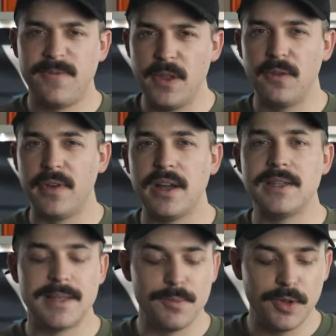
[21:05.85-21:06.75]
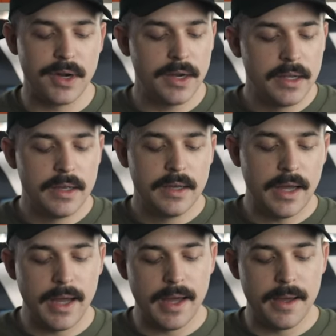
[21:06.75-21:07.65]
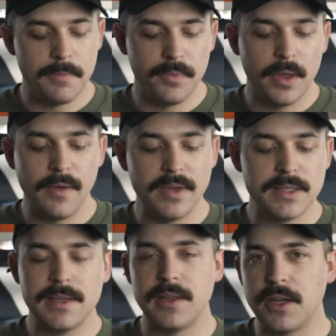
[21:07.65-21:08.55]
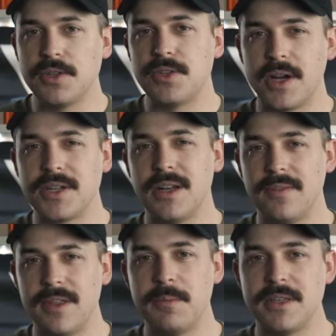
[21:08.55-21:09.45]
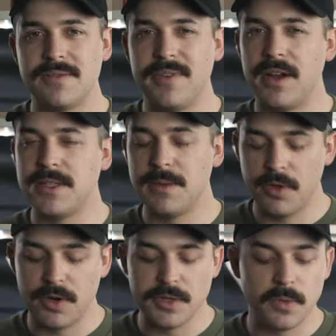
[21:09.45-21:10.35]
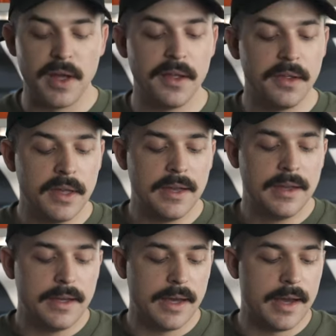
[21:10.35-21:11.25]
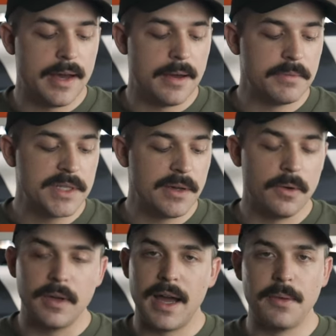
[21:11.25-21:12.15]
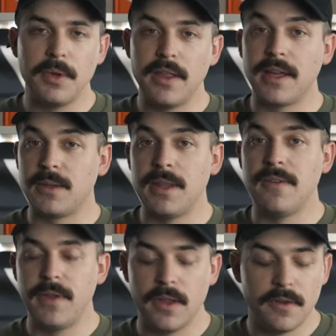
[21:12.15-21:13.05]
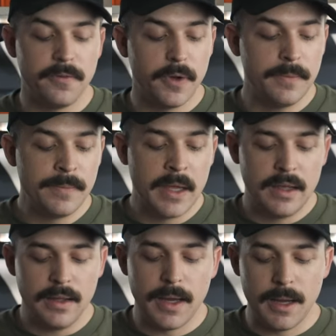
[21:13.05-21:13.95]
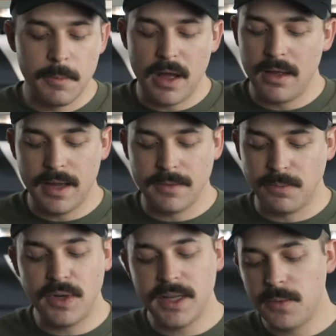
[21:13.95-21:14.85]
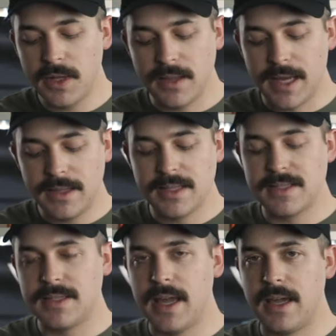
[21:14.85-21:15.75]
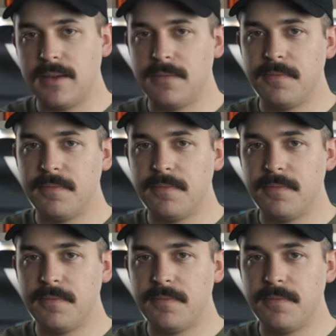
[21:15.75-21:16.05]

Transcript: feel very similar. Um, obviously the construction of them is very similar as well. Um, so I really like the way they feel on foot. Um, I really, really like this like